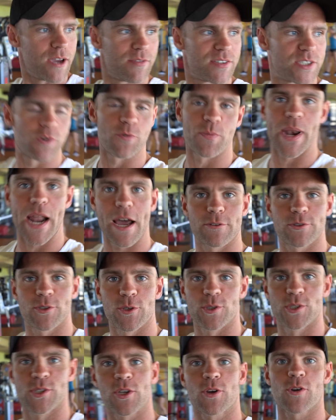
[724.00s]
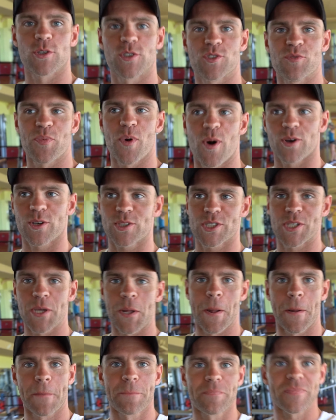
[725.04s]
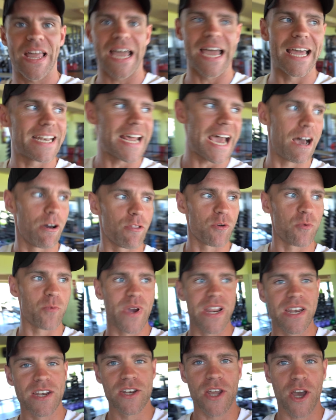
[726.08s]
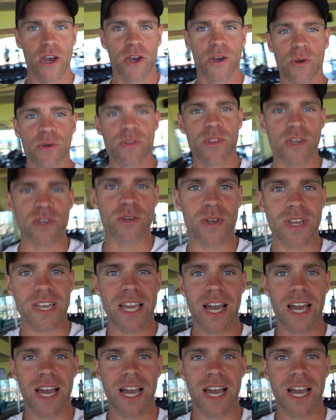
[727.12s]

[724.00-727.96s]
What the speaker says: Obviously we've been outdoors in the CrossFit box and out the window that you can